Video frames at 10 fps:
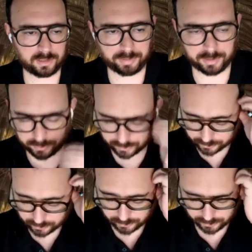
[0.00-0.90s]

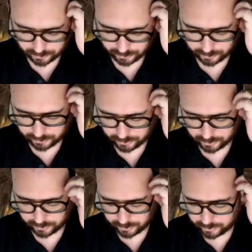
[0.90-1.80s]
hypothesis?
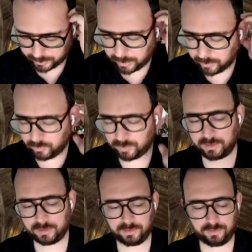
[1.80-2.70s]
And that will
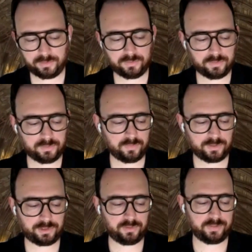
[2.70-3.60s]
tell you
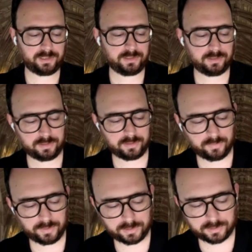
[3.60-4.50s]
which direction to go
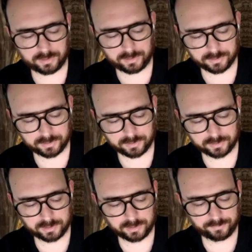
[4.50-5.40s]
with the statistical
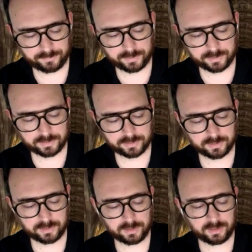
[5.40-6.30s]
significance.
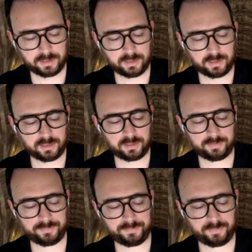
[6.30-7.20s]

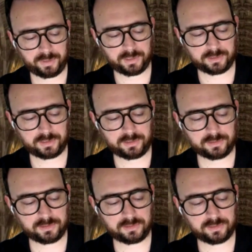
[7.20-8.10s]
Because
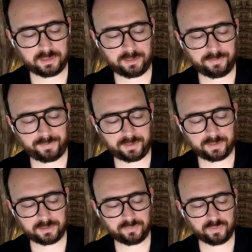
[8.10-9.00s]
statistical
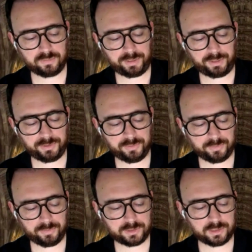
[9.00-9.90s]
significance will be
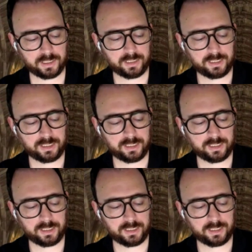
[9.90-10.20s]
used